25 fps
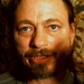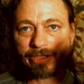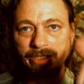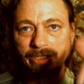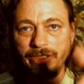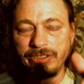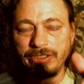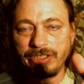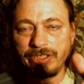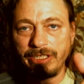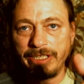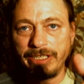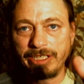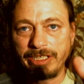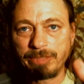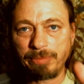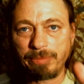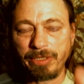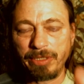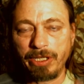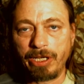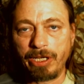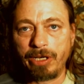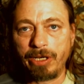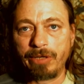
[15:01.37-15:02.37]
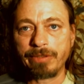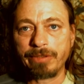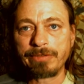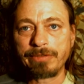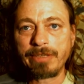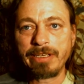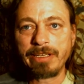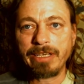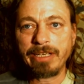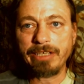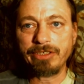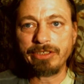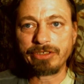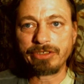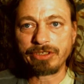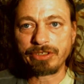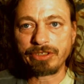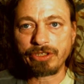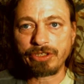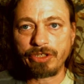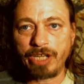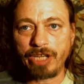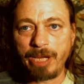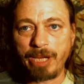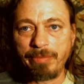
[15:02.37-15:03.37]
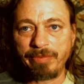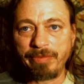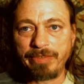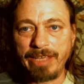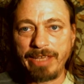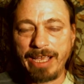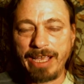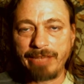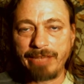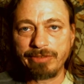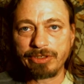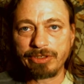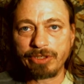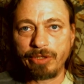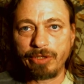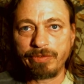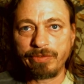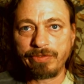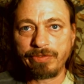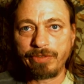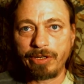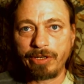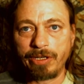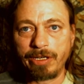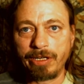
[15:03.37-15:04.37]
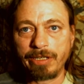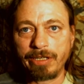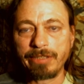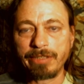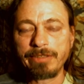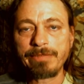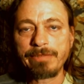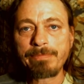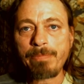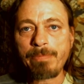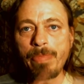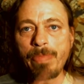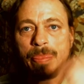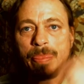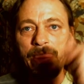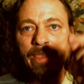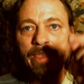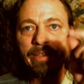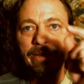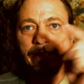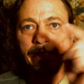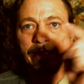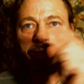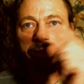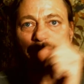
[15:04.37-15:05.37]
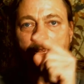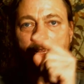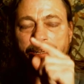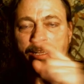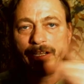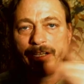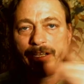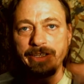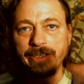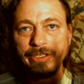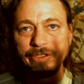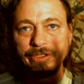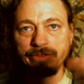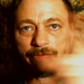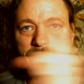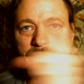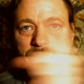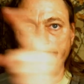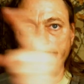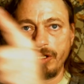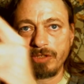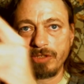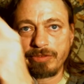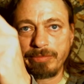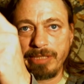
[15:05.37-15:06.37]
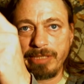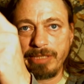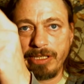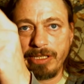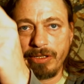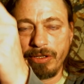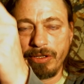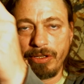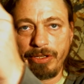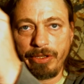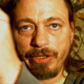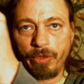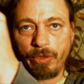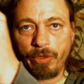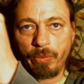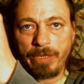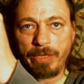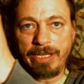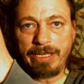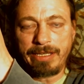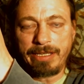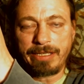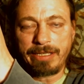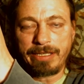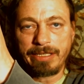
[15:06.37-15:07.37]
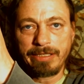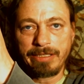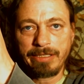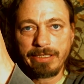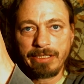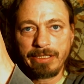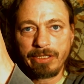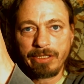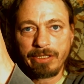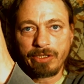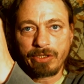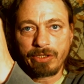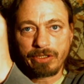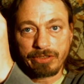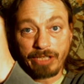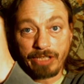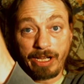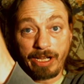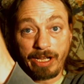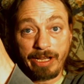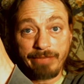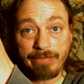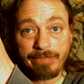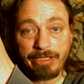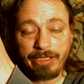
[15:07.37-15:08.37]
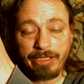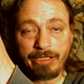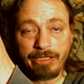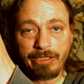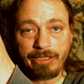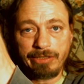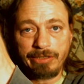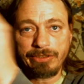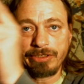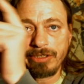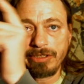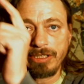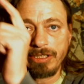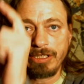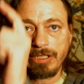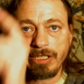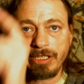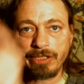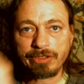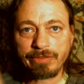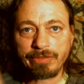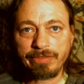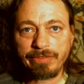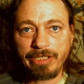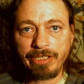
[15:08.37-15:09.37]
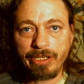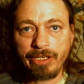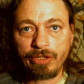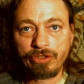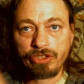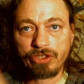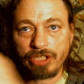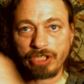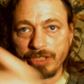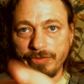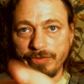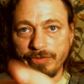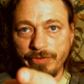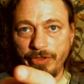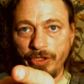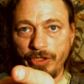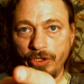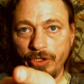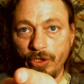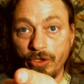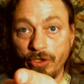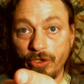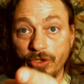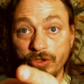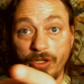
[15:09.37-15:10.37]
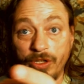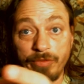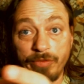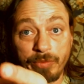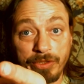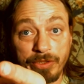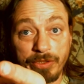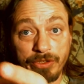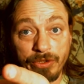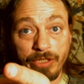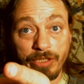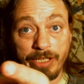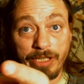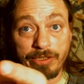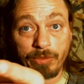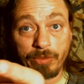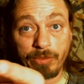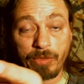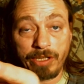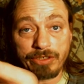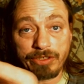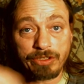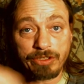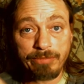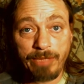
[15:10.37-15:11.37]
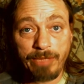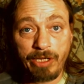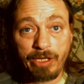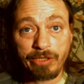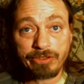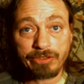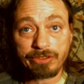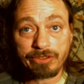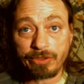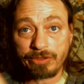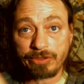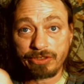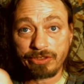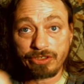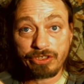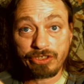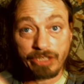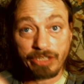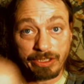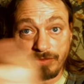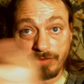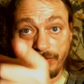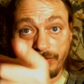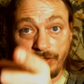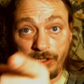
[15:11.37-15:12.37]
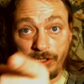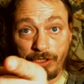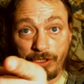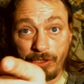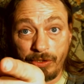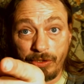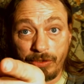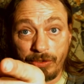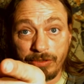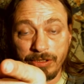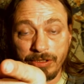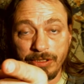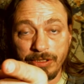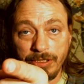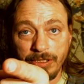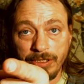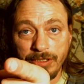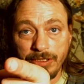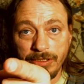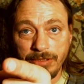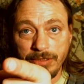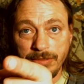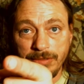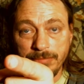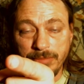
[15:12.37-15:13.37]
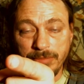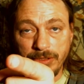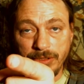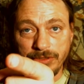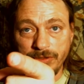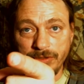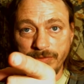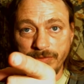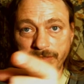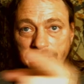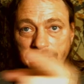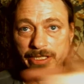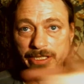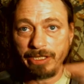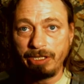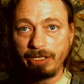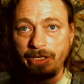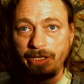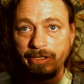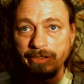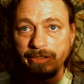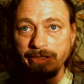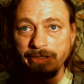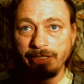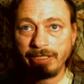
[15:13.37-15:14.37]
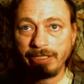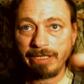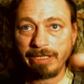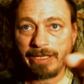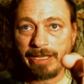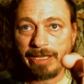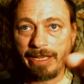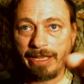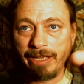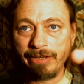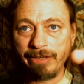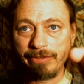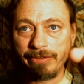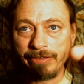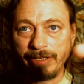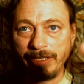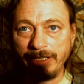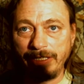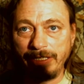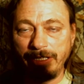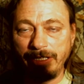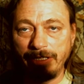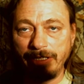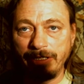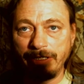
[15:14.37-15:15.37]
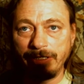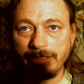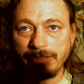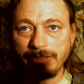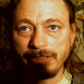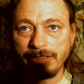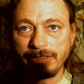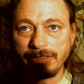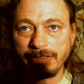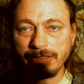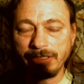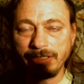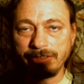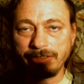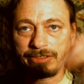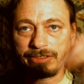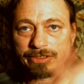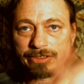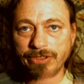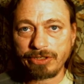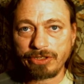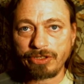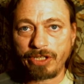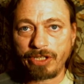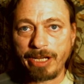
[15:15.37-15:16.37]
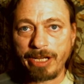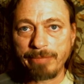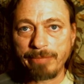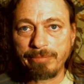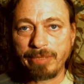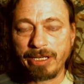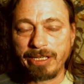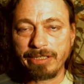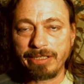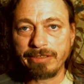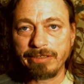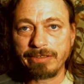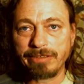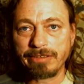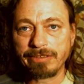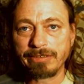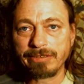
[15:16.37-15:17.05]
you leave the links below and you subscribe if you haven't so far. And now here's videos from the early of the week, our time videos. Here's a video just for you. It goes off what you like to watch the most, so it's just for you. personal video, and right here is the subscribe button.